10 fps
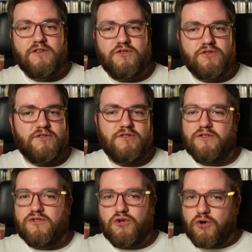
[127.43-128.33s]
just
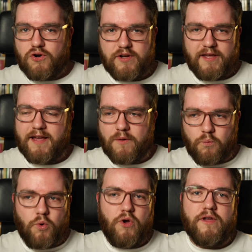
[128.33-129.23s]
talking
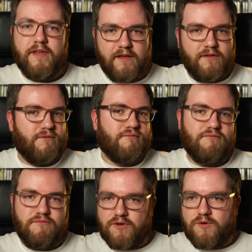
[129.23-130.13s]
and working
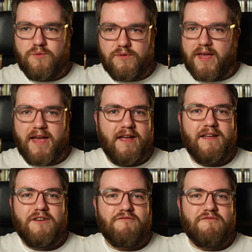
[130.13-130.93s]
through their